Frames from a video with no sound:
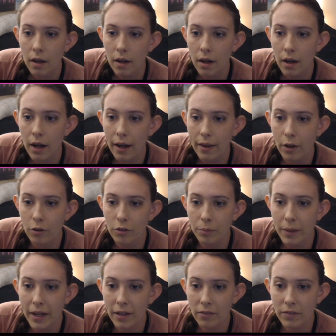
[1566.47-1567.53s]
Hello
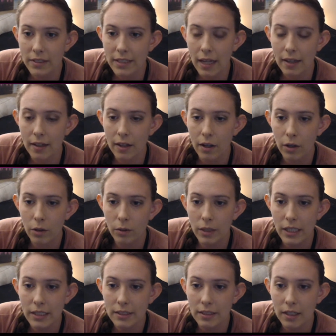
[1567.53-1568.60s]
from Canvas. Hello,
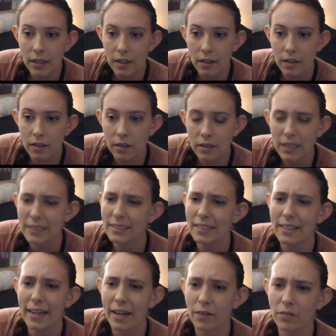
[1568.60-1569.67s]
Lisa. I
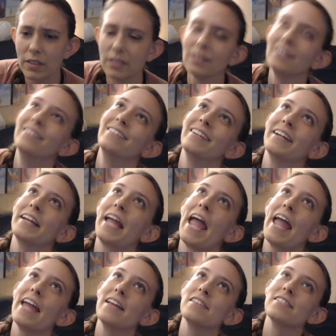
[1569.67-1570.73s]
said Canvas.
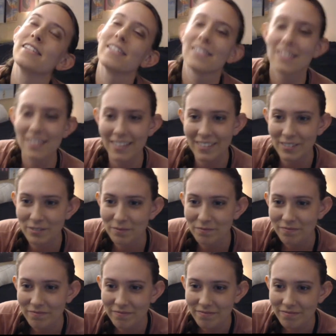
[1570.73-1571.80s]
Kansas.
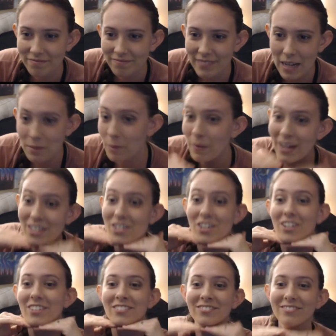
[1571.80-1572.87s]
I'm a
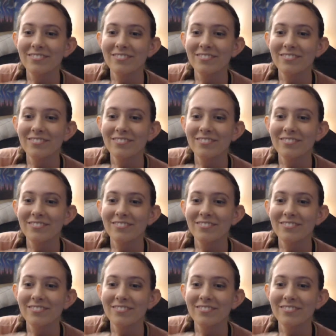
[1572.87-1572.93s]
painter.